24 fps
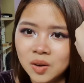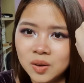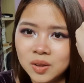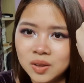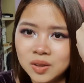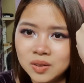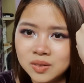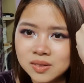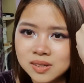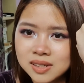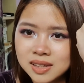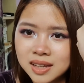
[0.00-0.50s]
it
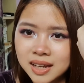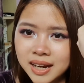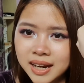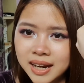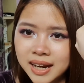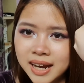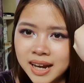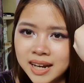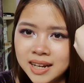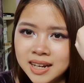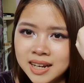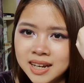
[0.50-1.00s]
looks like,
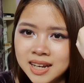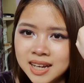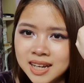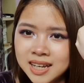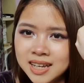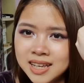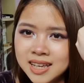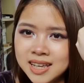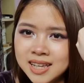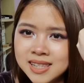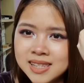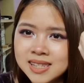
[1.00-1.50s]
and
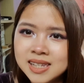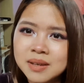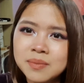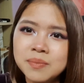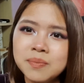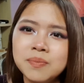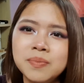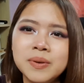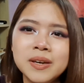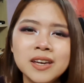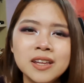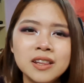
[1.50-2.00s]
it's a
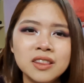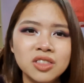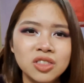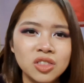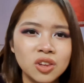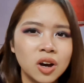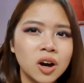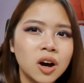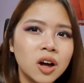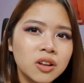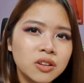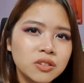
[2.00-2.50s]
bit
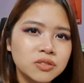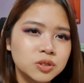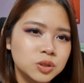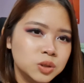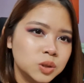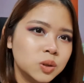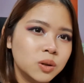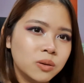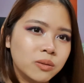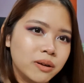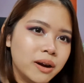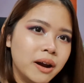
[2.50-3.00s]
not too
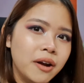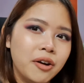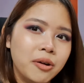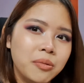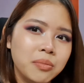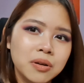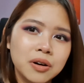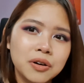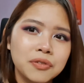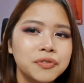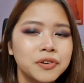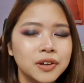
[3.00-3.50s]

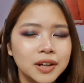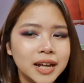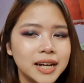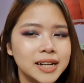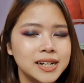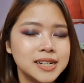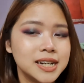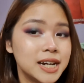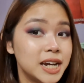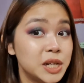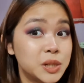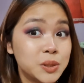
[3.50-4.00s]
wearable for like
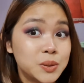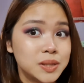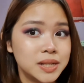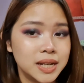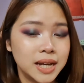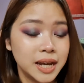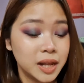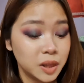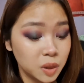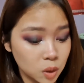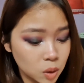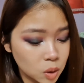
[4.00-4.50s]

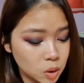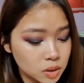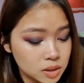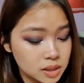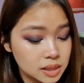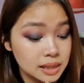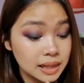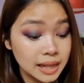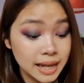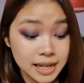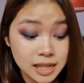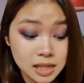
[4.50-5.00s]
day-to-day looks,
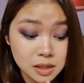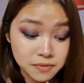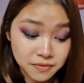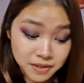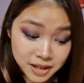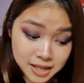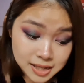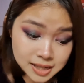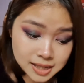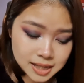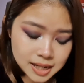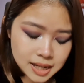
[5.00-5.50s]
let's
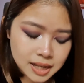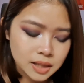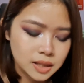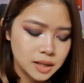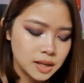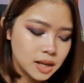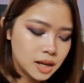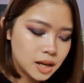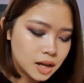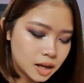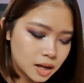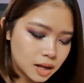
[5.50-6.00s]
face it.
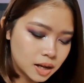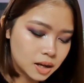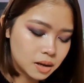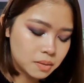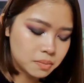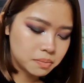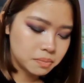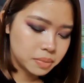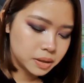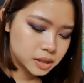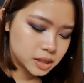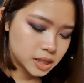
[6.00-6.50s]

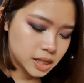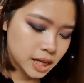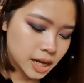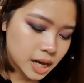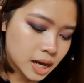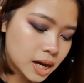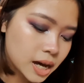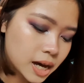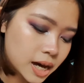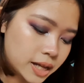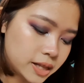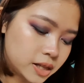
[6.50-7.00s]
But the
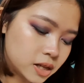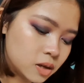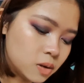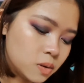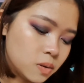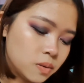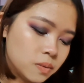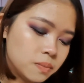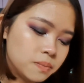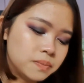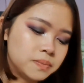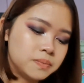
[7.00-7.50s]

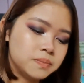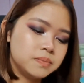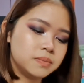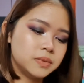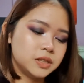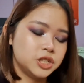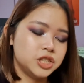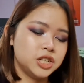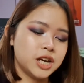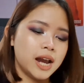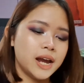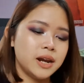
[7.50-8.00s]
other
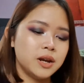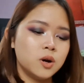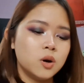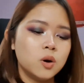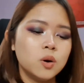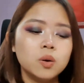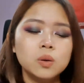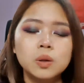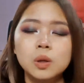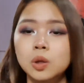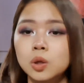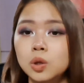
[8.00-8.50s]

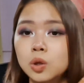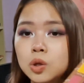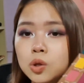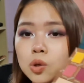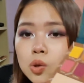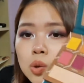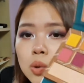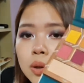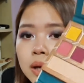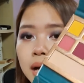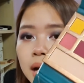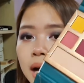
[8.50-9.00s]
shadow,
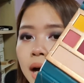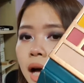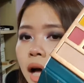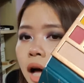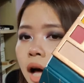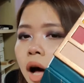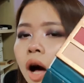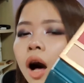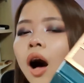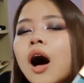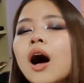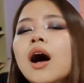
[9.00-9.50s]
Luna,
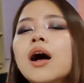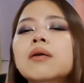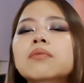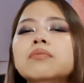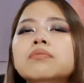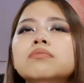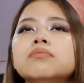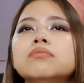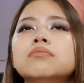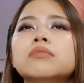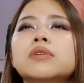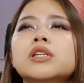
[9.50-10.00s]
oh,
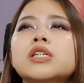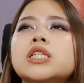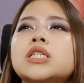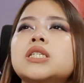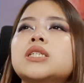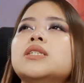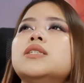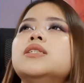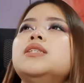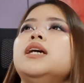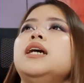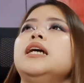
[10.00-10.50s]

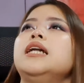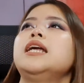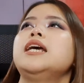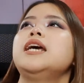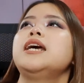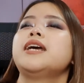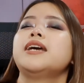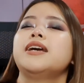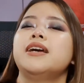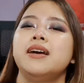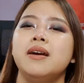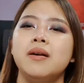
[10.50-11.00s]

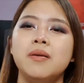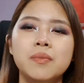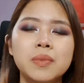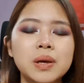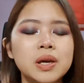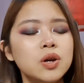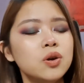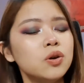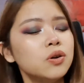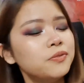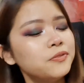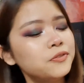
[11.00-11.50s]
stunning,
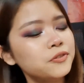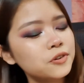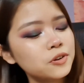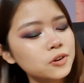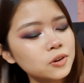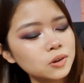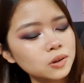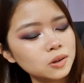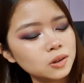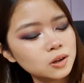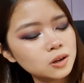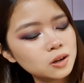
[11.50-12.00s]

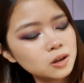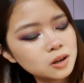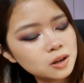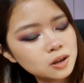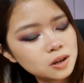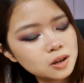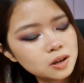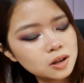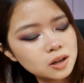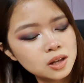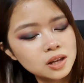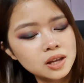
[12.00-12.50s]
beautiful.
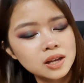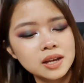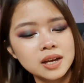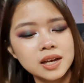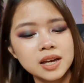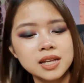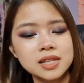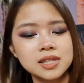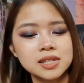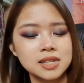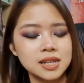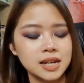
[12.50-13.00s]

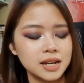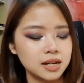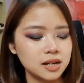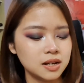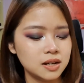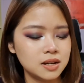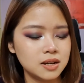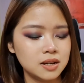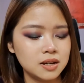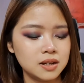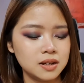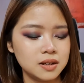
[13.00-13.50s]
It's like
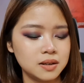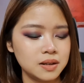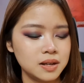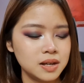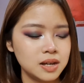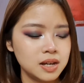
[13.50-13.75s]
a